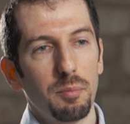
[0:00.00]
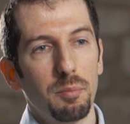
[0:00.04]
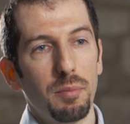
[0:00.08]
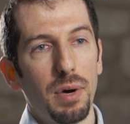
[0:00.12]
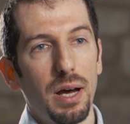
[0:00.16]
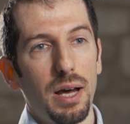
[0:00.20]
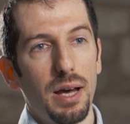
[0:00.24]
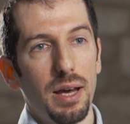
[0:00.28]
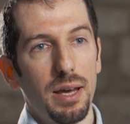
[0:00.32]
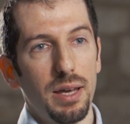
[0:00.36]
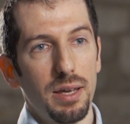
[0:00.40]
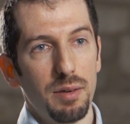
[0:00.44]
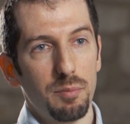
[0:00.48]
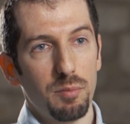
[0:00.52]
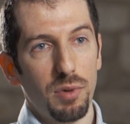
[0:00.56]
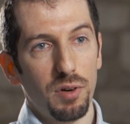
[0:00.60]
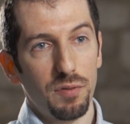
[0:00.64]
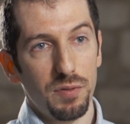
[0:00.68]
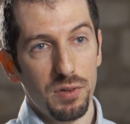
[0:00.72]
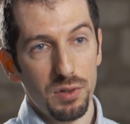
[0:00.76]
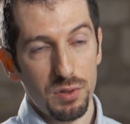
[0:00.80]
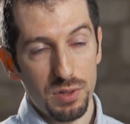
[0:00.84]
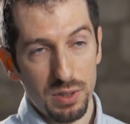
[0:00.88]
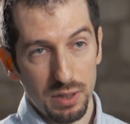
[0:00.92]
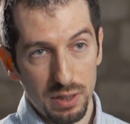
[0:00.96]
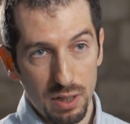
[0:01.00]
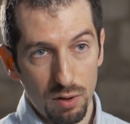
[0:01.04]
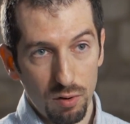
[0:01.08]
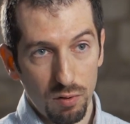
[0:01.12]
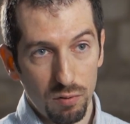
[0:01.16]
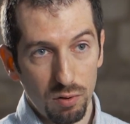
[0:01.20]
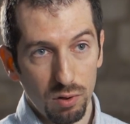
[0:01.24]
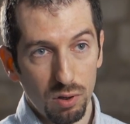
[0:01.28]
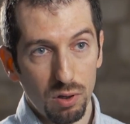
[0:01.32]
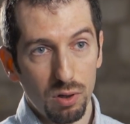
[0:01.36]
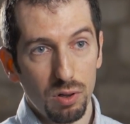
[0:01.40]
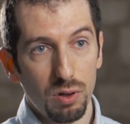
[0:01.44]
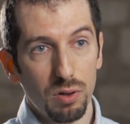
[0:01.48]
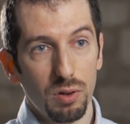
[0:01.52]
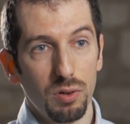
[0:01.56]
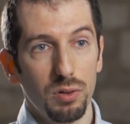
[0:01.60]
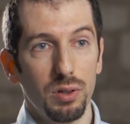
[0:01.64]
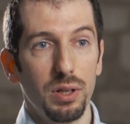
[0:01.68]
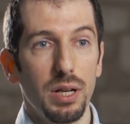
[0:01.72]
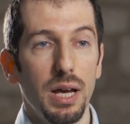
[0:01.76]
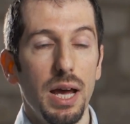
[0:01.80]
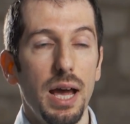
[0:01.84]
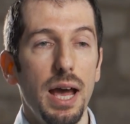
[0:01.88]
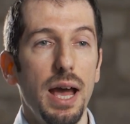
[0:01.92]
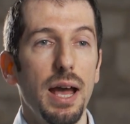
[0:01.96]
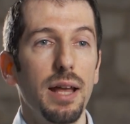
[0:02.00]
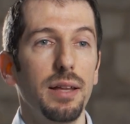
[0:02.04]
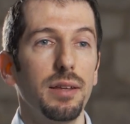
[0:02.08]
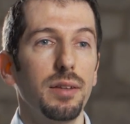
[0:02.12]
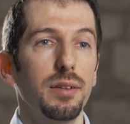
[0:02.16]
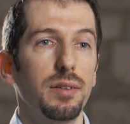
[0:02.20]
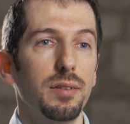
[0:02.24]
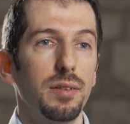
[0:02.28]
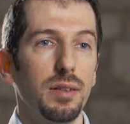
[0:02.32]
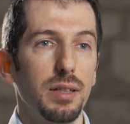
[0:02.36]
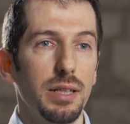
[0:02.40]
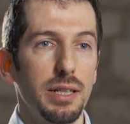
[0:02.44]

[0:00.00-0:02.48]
by both using the aerofoil cone and